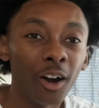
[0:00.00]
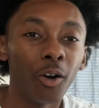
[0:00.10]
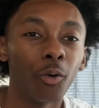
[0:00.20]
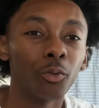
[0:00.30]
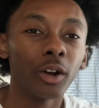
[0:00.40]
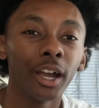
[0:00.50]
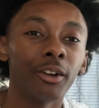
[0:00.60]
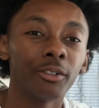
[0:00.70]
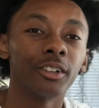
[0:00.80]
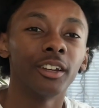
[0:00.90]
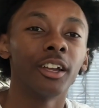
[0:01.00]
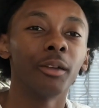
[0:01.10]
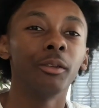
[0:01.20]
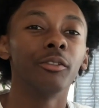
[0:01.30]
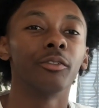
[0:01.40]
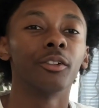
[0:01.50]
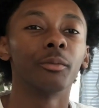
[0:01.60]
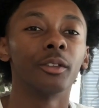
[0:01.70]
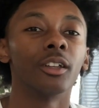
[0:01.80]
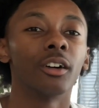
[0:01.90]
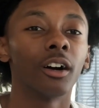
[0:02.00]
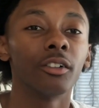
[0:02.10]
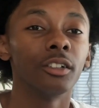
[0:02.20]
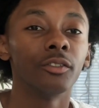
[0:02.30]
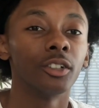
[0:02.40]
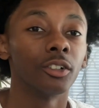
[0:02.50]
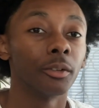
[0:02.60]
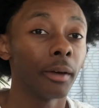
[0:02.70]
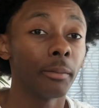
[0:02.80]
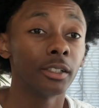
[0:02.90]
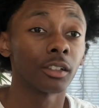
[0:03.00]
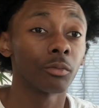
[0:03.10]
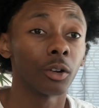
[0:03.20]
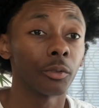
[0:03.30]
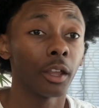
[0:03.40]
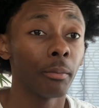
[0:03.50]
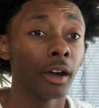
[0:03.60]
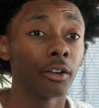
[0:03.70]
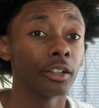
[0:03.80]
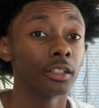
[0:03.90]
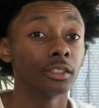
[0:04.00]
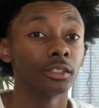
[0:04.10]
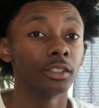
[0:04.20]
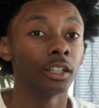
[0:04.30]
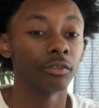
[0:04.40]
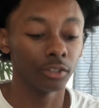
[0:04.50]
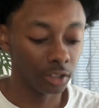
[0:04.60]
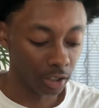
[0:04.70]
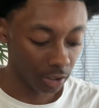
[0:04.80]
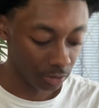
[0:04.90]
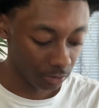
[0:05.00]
right on the day of me filming though, I don't even know, it might be something wrong with that battery because it definitely had